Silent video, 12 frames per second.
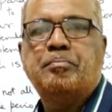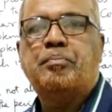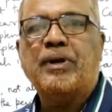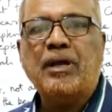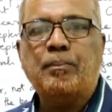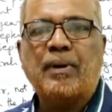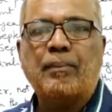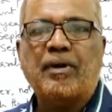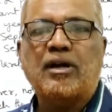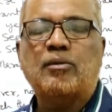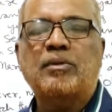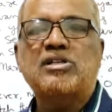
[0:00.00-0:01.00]

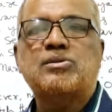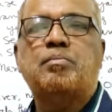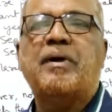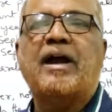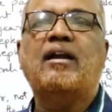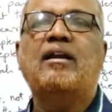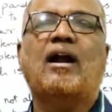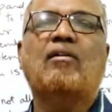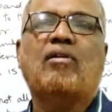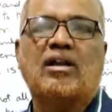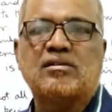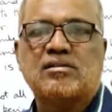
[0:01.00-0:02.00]
Prepayment means paid in
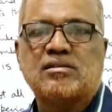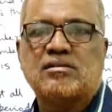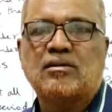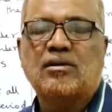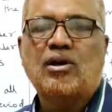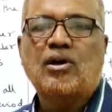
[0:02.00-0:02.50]
advance.